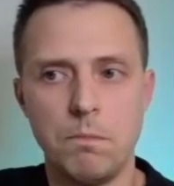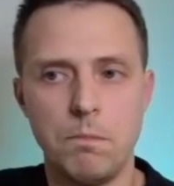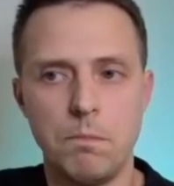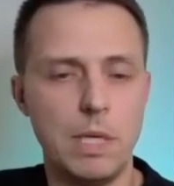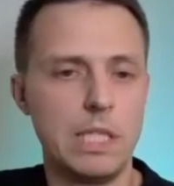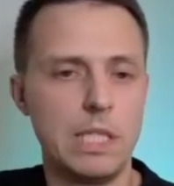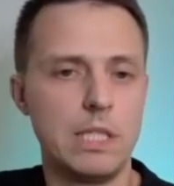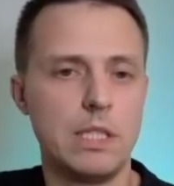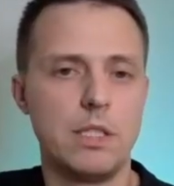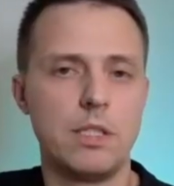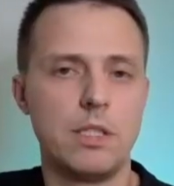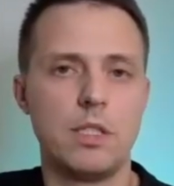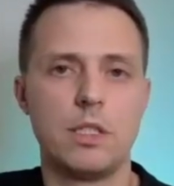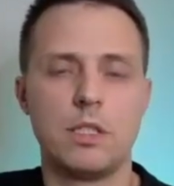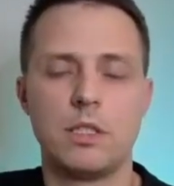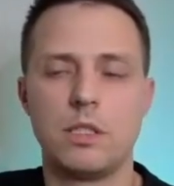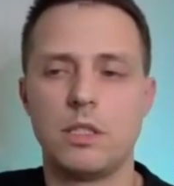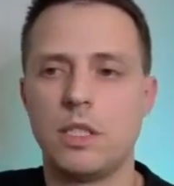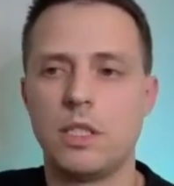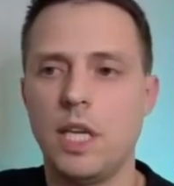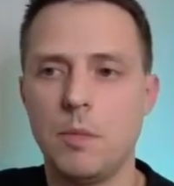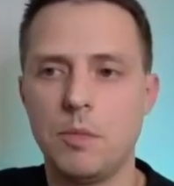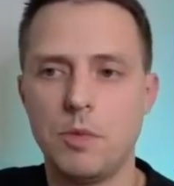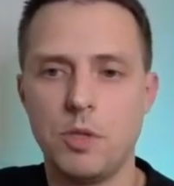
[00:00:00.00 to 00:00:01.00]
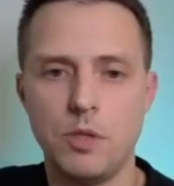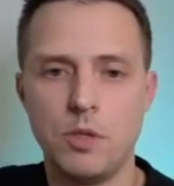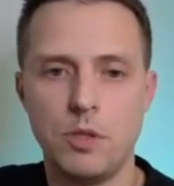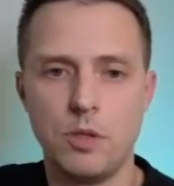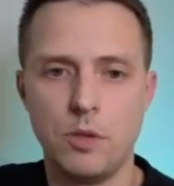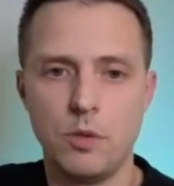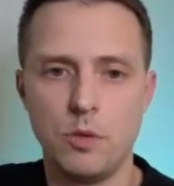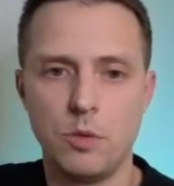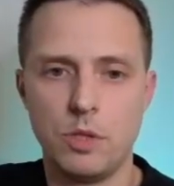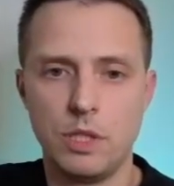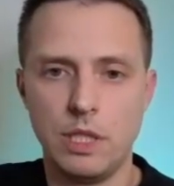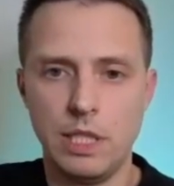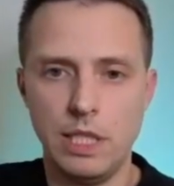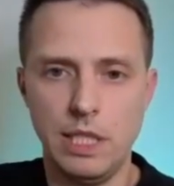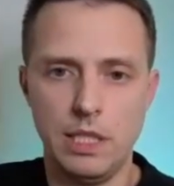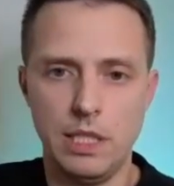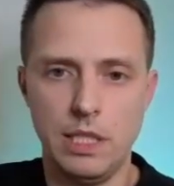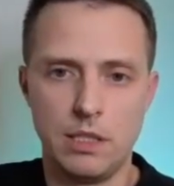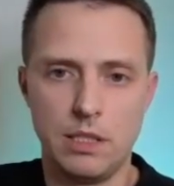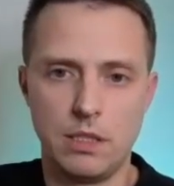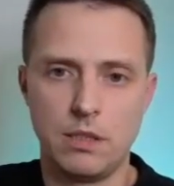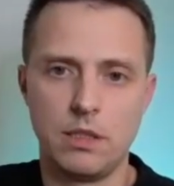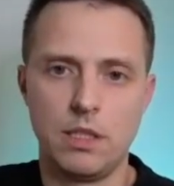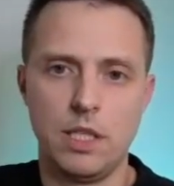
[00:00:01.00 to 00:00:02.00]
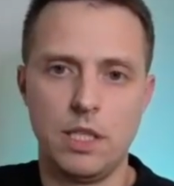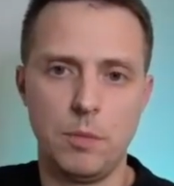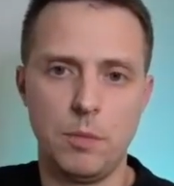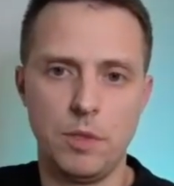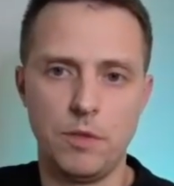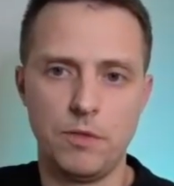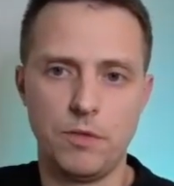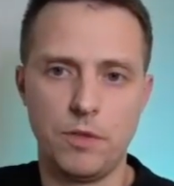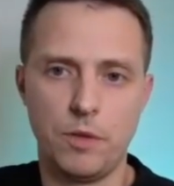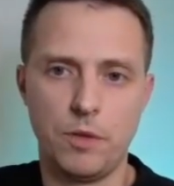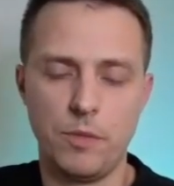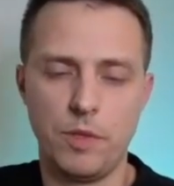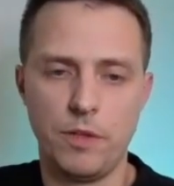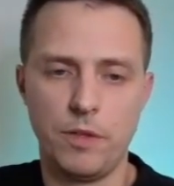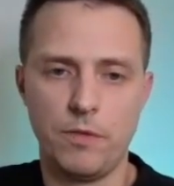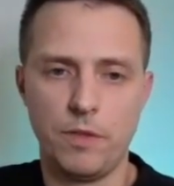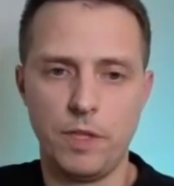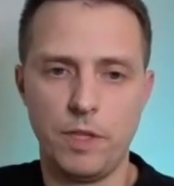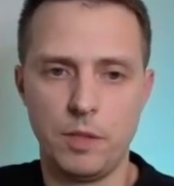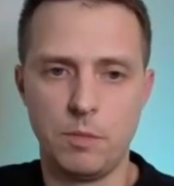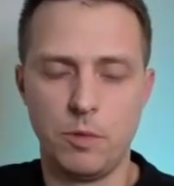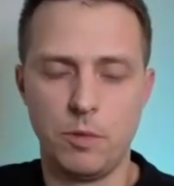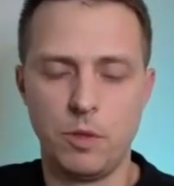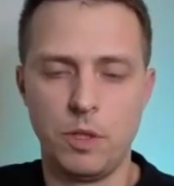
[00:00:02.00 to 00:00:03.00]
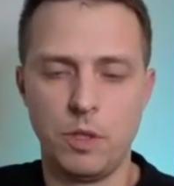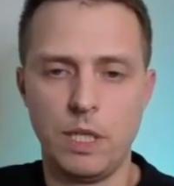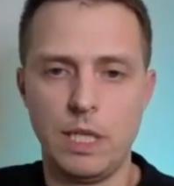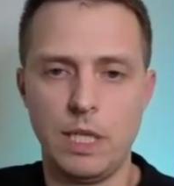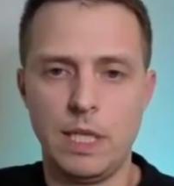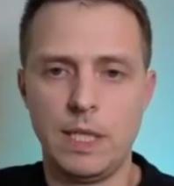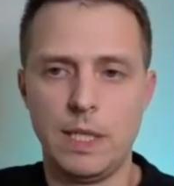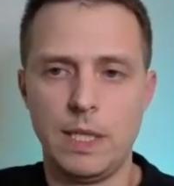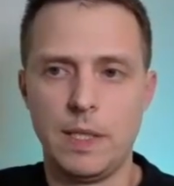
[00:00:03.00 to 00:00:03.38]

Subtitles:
messages, capture those leads coming from the Facebook.